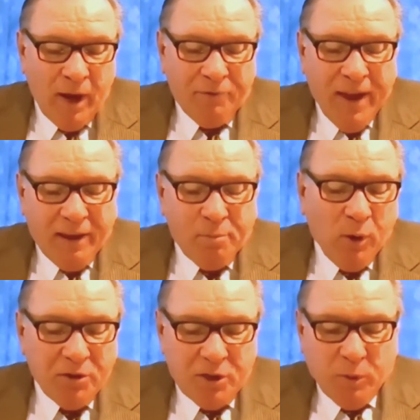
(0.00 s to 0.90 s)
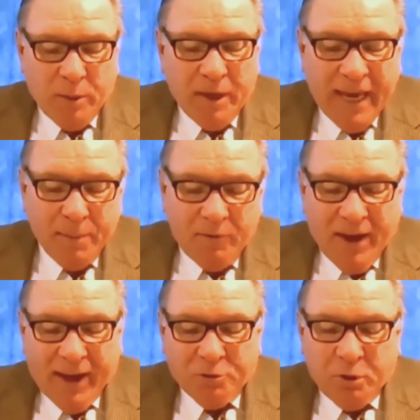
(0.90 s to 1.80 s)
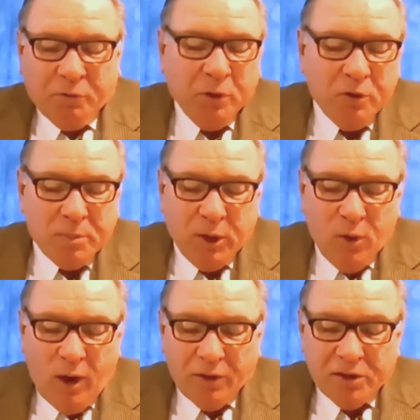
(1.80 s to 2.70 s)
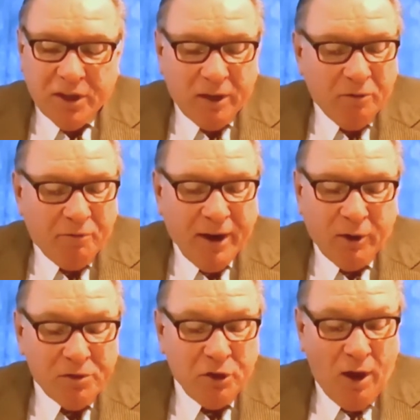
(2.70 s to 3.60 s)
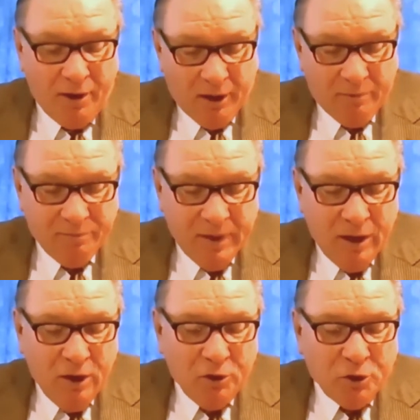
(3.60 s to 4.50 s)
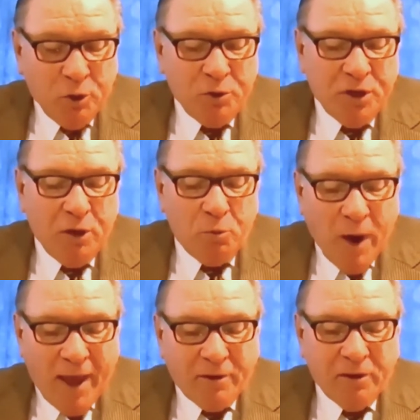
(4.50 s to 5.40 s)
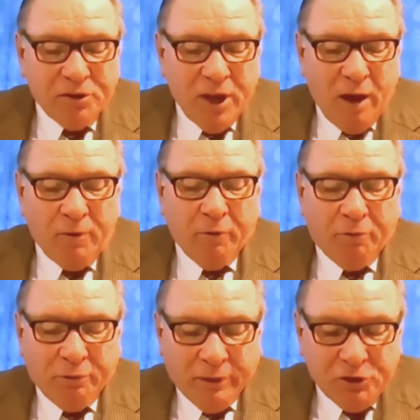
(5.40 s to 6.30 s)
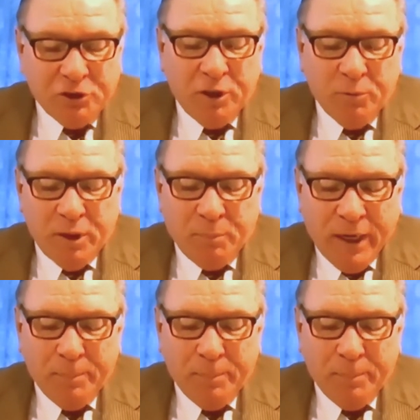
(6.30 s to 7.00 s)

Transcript: By faith, Moses, when he became of age, refused to be called the son of Pharaoh's daughter, choosing rather to suffer affliction with the